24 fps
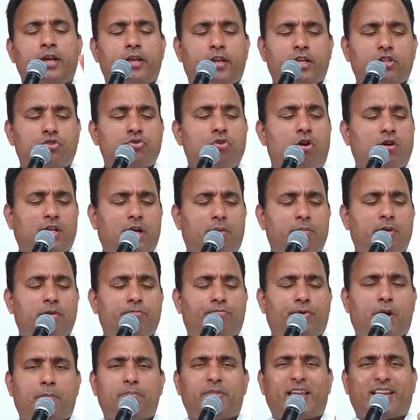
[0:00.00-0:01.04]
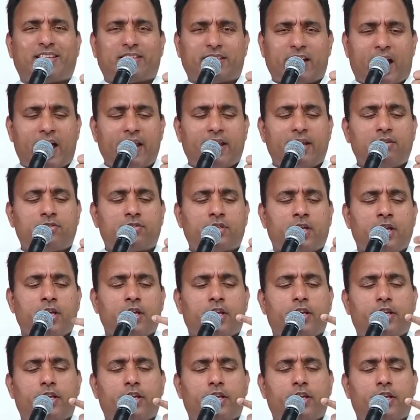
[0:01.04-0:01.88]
It is not coming from their talents.